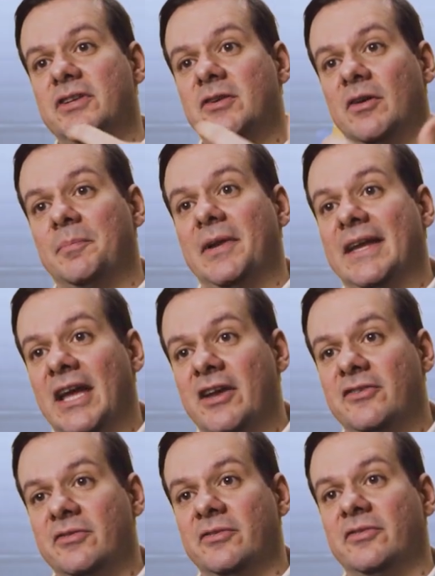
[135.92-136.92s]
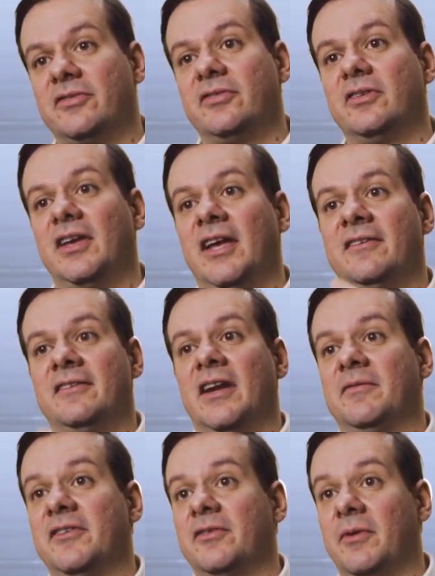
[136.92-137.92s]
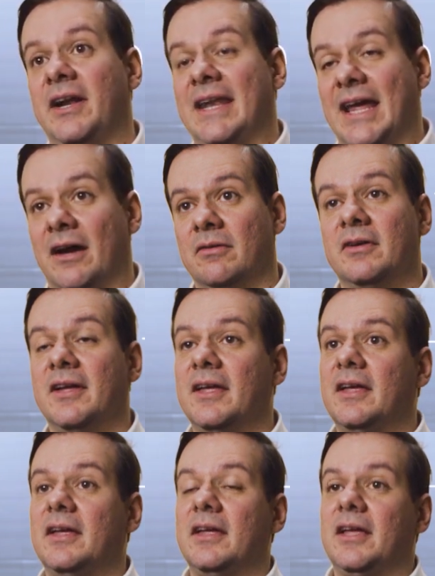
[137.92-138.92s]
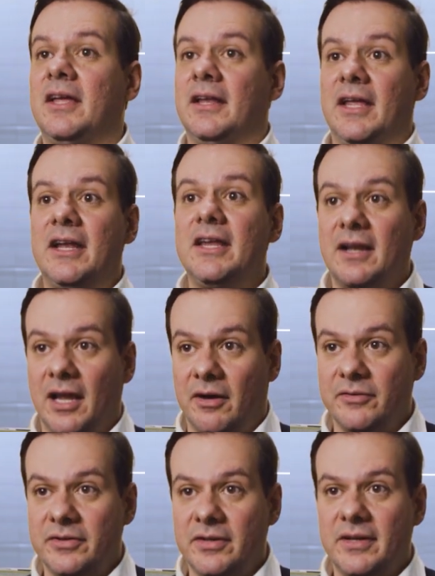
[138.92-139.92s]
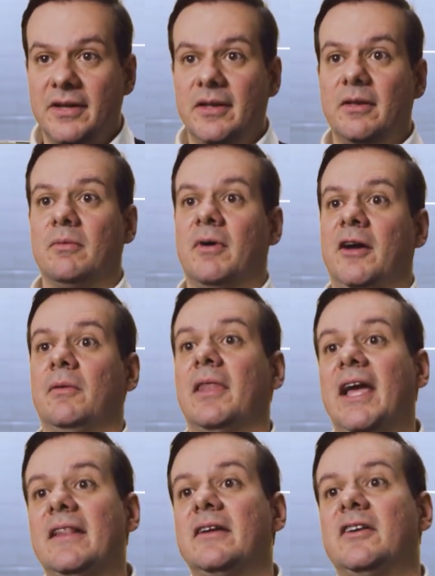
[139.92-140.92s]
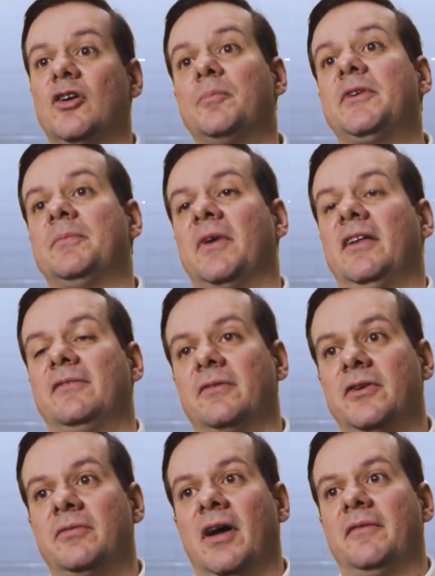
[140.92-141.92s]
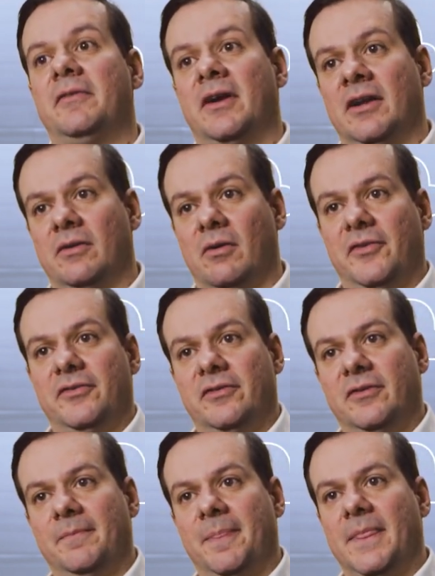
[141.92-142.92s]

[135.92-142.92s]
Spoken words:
new applications and services right now in any cloud, while later they optimize for traffic and costs.